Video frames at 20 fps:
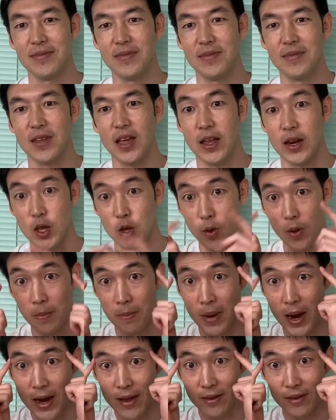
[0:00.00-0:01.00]
and your
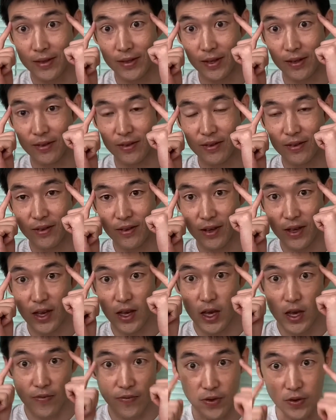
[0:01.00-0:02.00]
mindset.
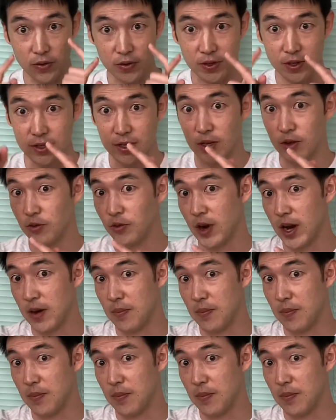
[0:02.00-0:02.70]
If you see the great